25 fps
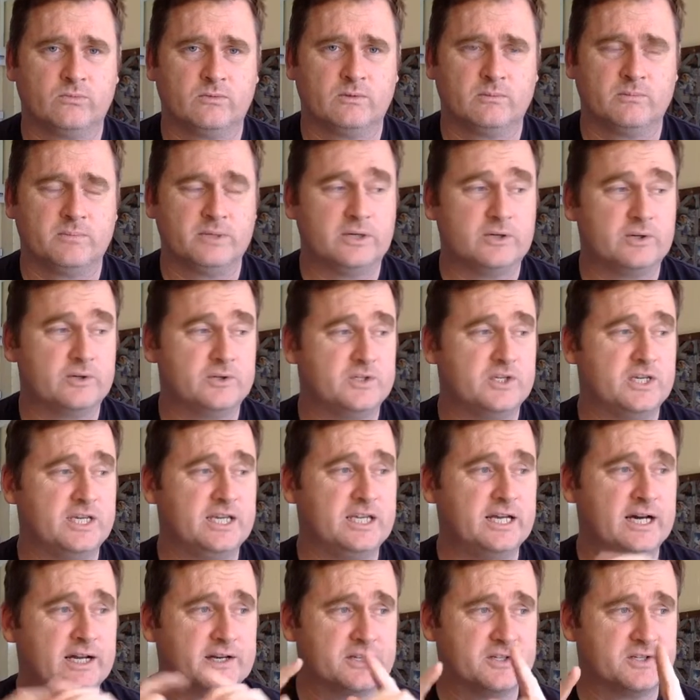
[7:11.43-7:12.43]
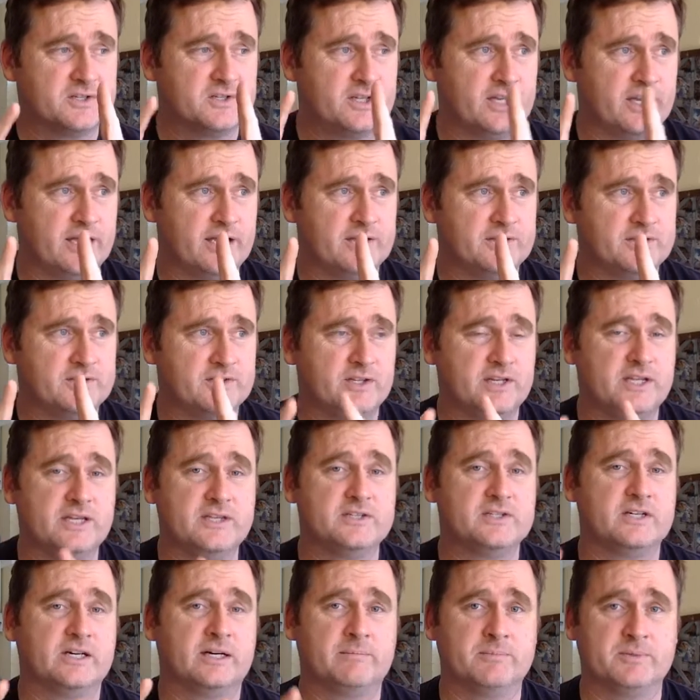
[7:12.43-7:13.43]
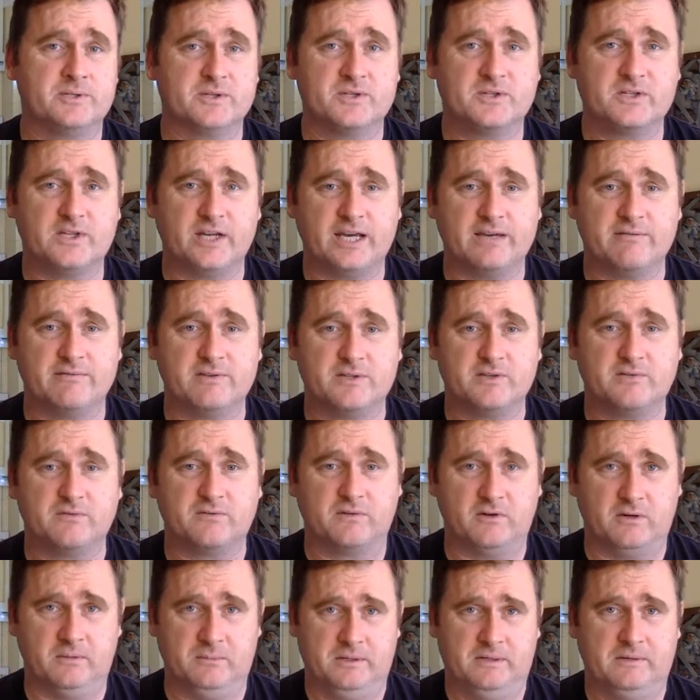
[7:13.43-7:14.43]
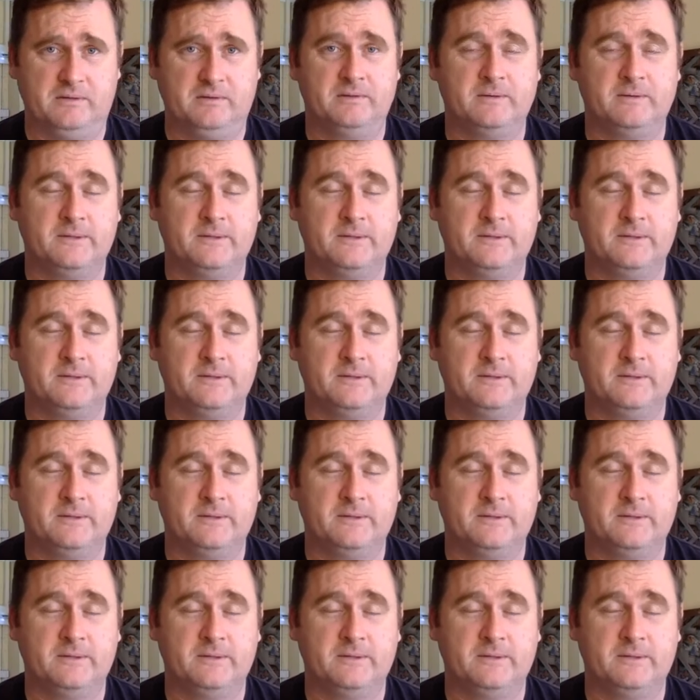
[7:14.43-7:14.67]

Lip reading: because he understands that he's come to save us from it.